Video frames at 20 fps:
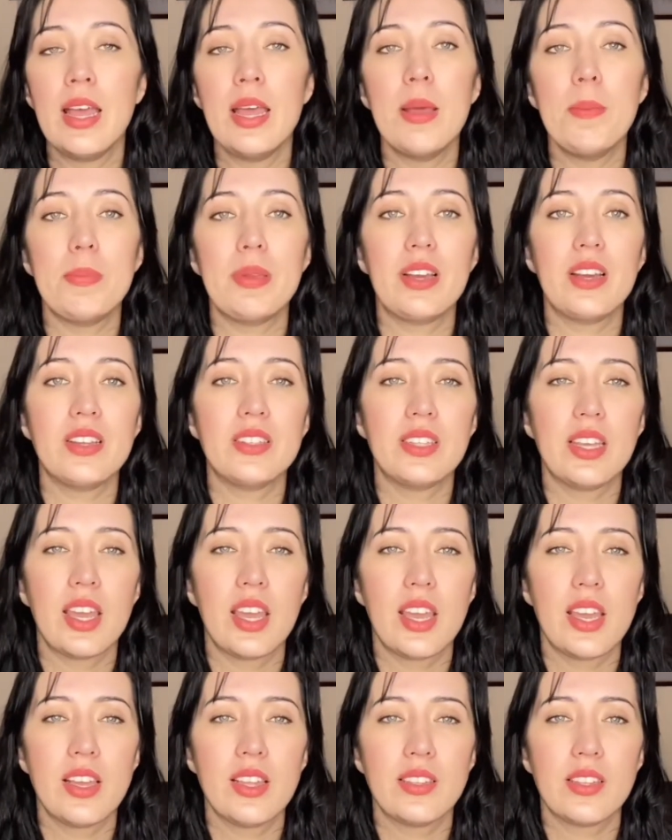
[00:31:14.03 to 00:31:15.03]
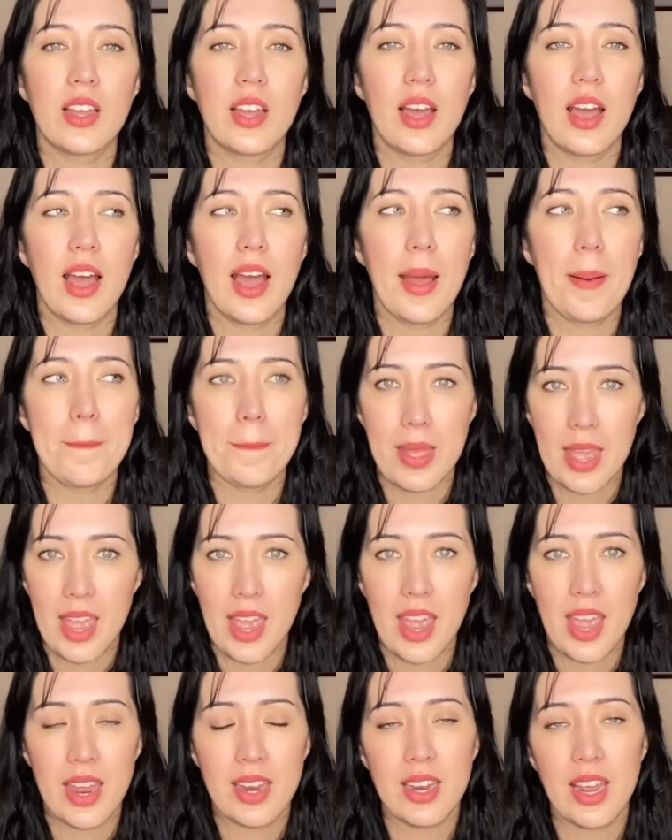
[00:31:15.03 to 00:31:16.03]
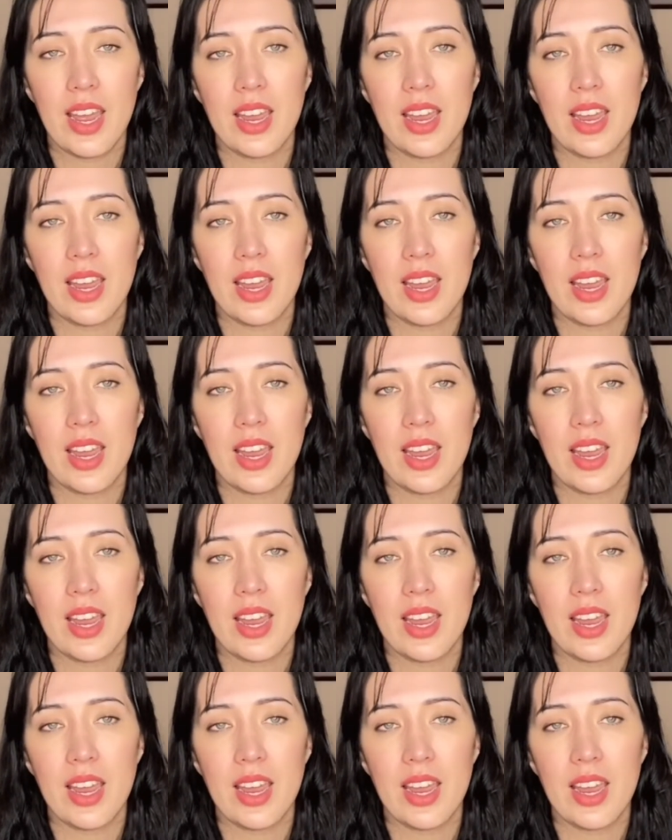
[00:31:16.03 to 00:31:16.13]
because he's a man